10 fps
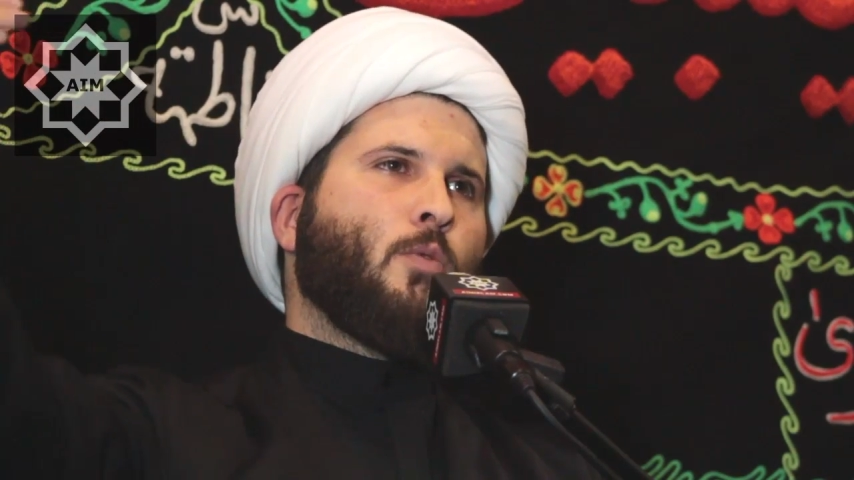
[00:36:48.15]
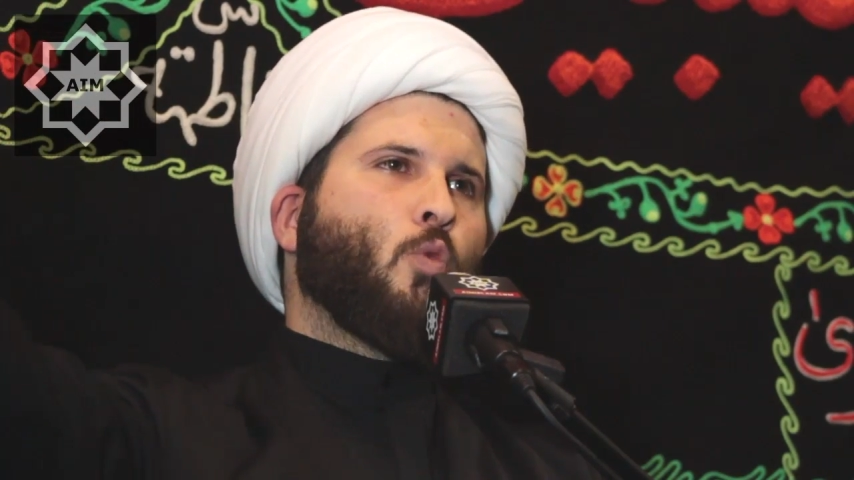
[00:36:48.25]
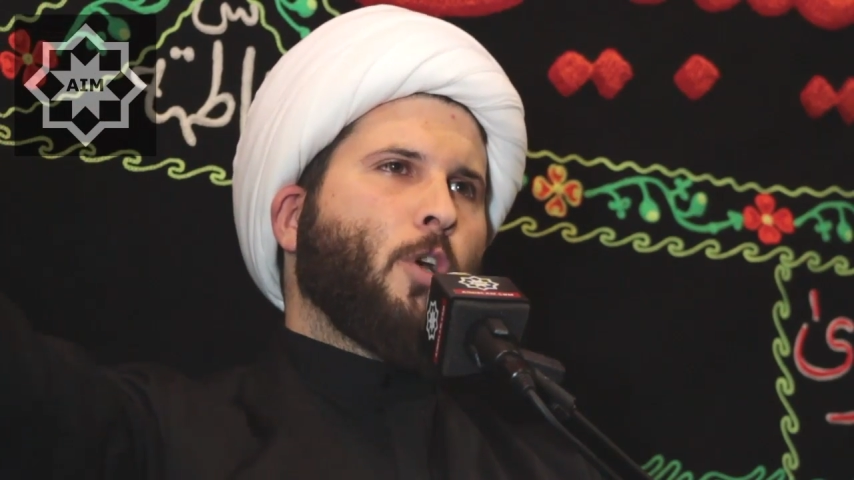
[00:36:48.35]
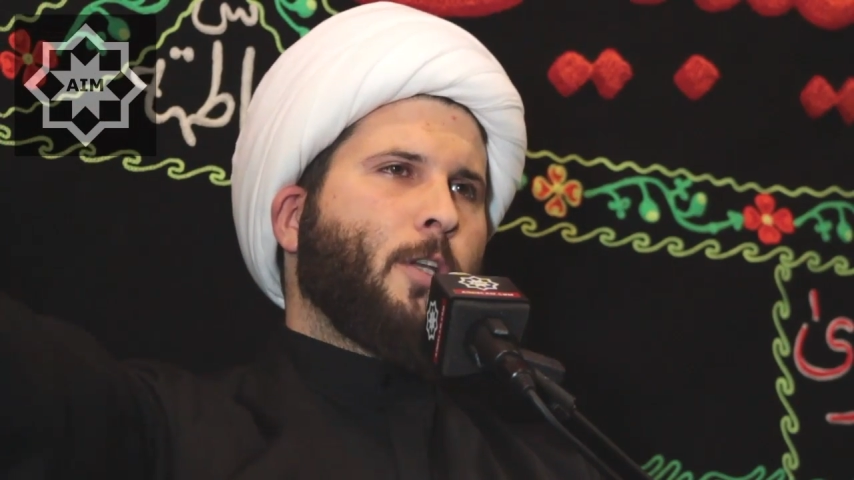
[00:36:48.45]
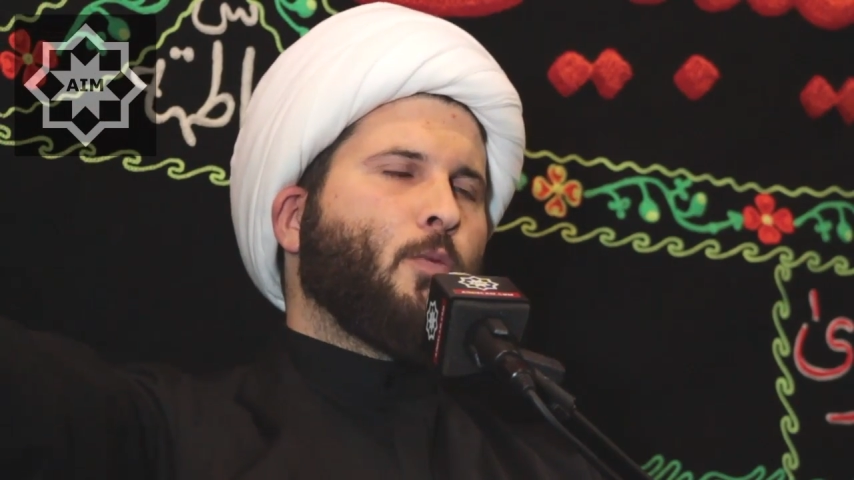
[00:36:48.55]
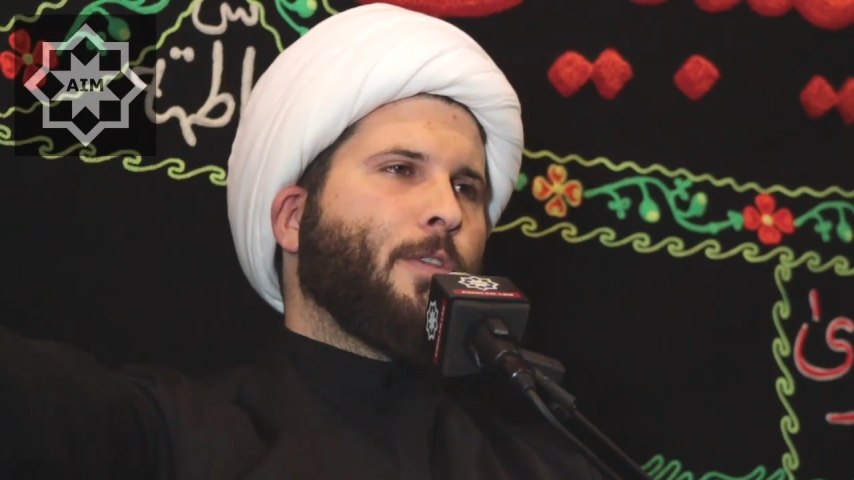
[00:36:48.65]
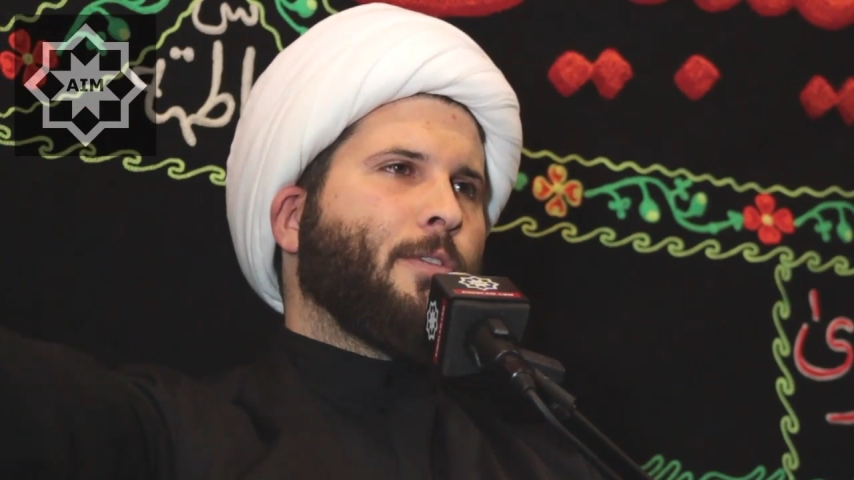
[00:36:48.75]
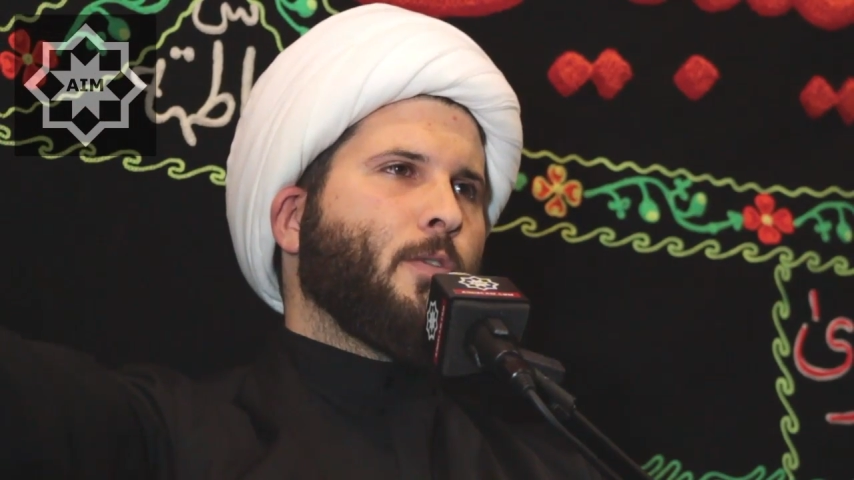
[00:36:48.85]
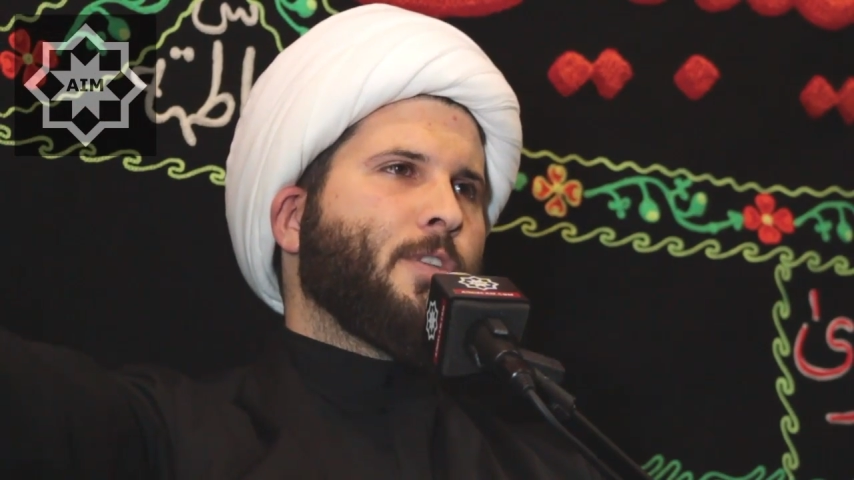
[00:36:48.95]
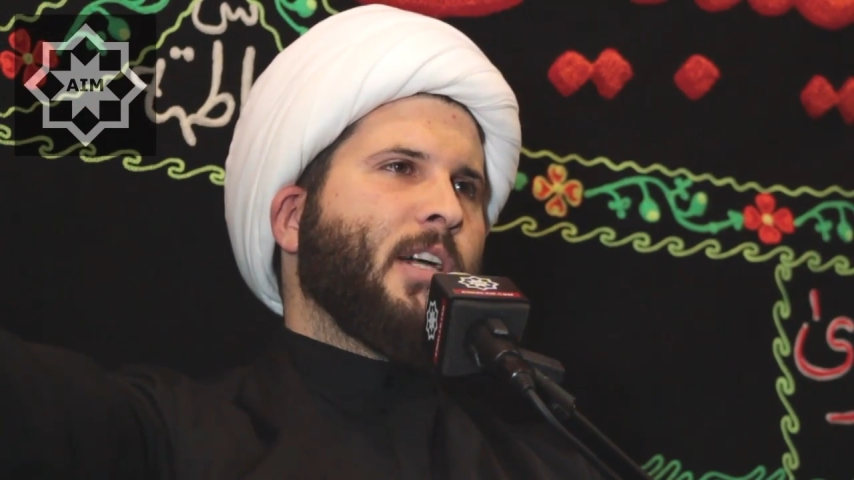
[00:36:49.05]
worked with
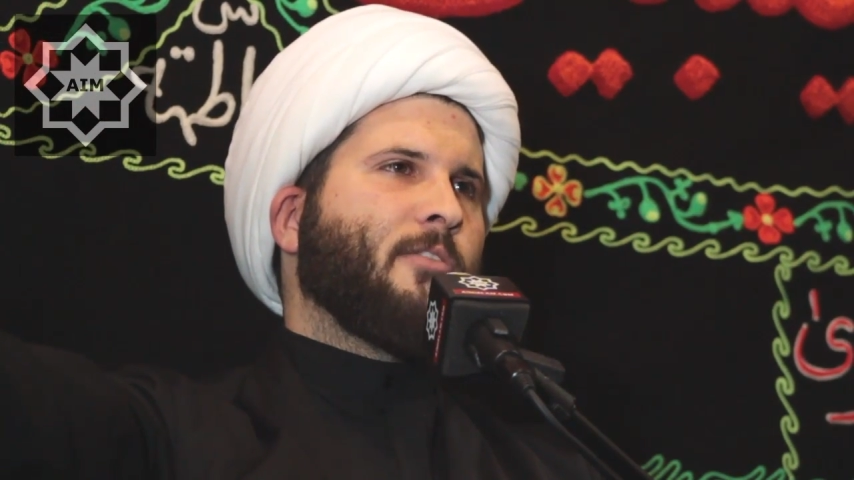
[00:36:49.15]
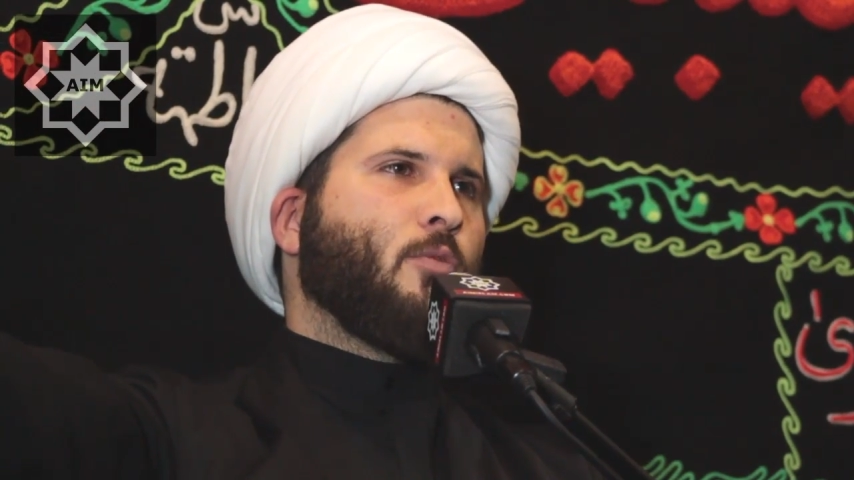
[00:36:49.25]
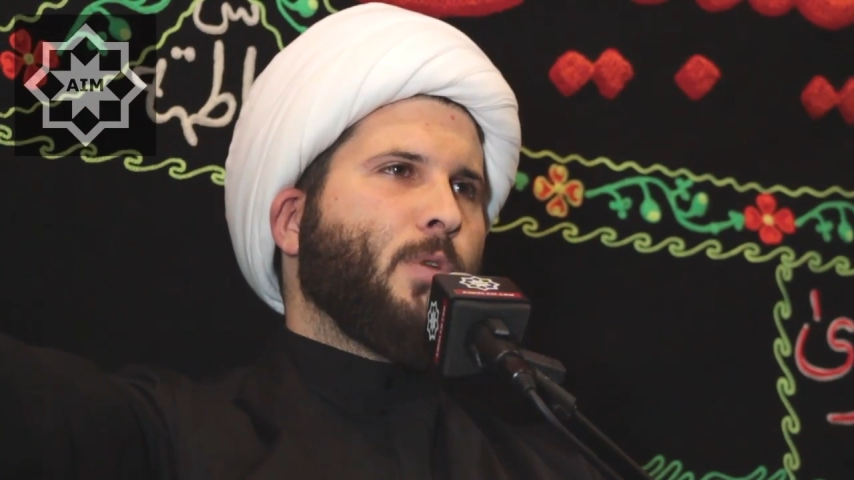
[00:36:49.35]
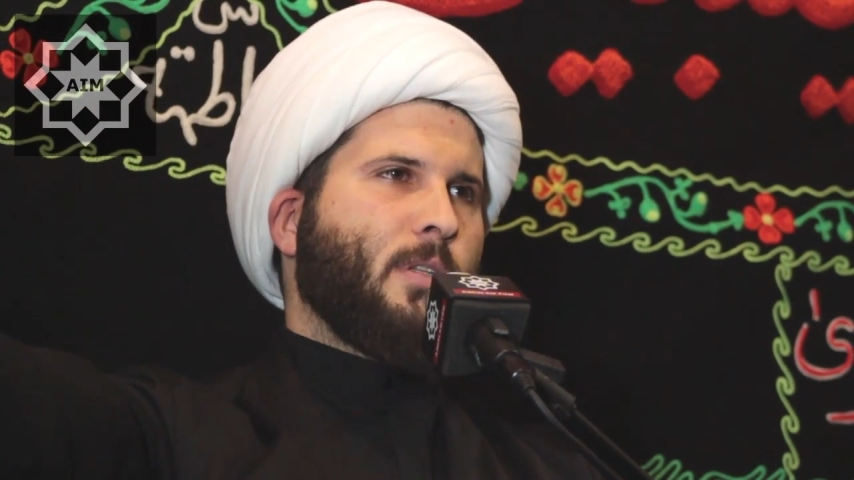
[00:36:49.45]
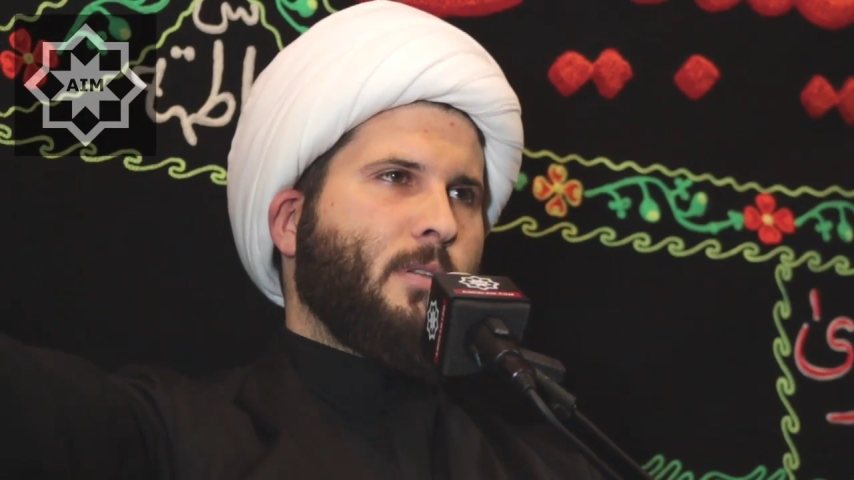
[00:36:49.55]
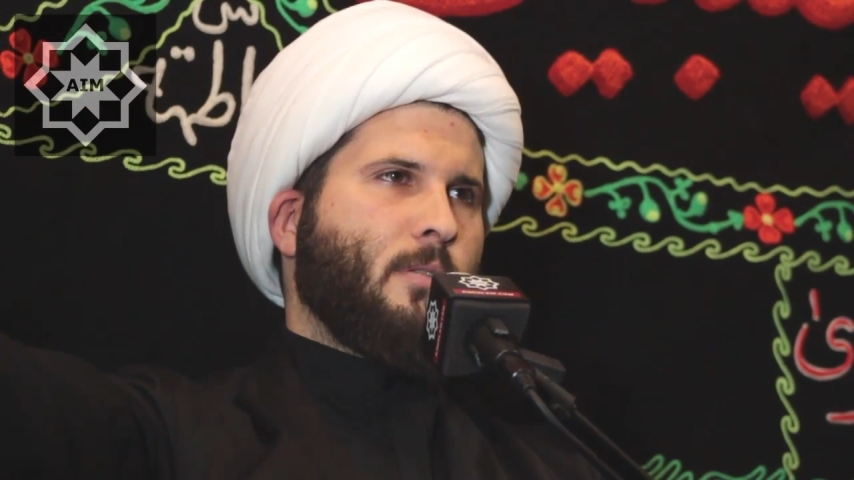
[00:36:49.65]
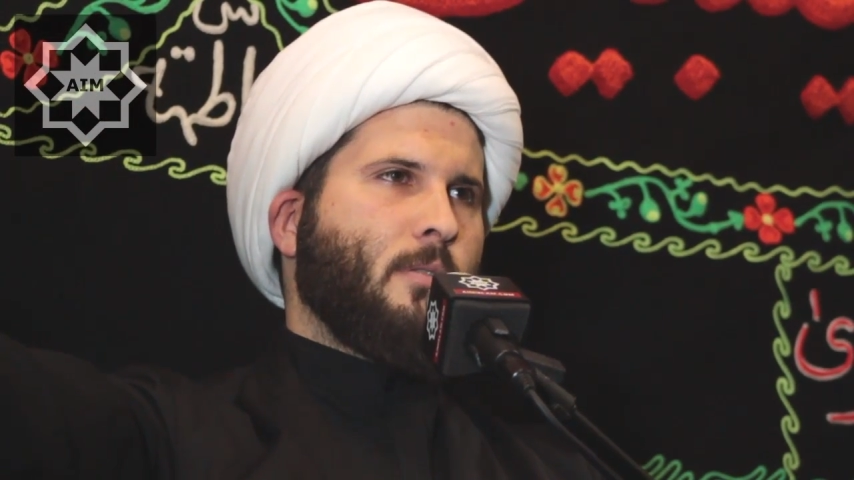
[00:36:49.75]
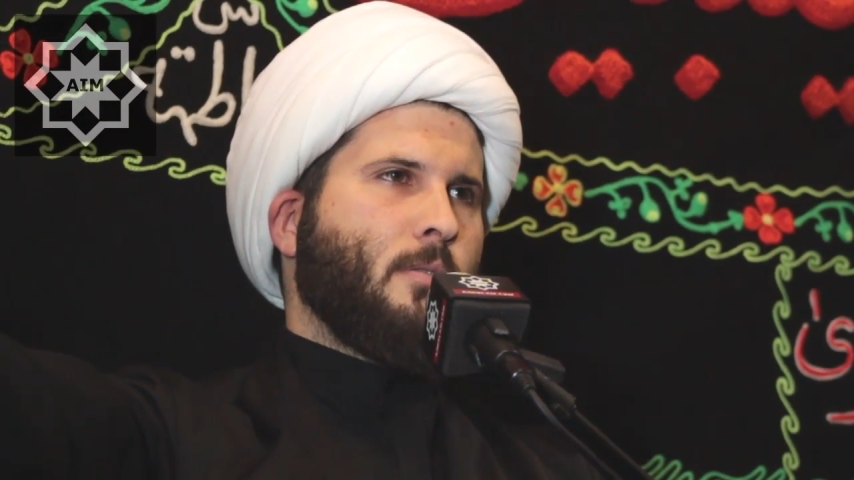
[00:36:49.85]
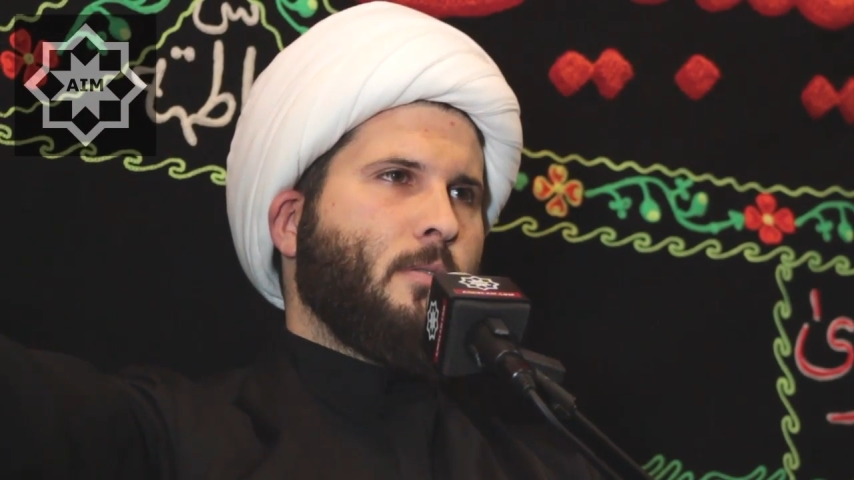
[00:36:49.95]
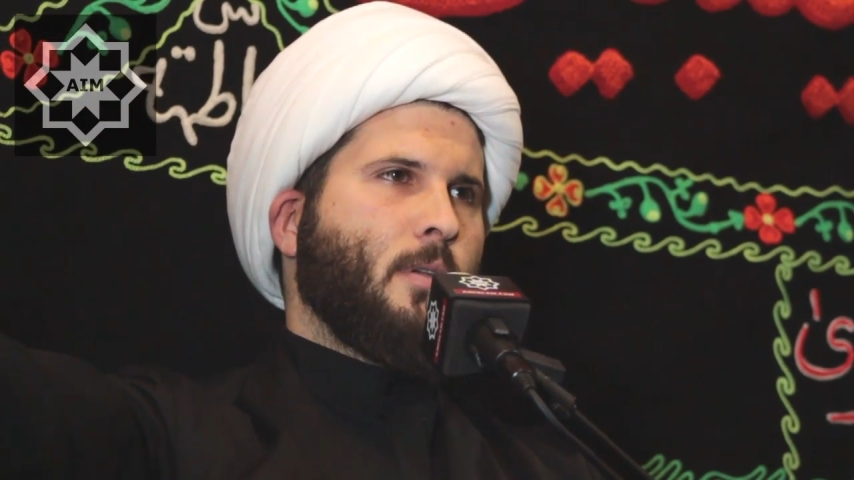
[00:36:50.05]
those governments.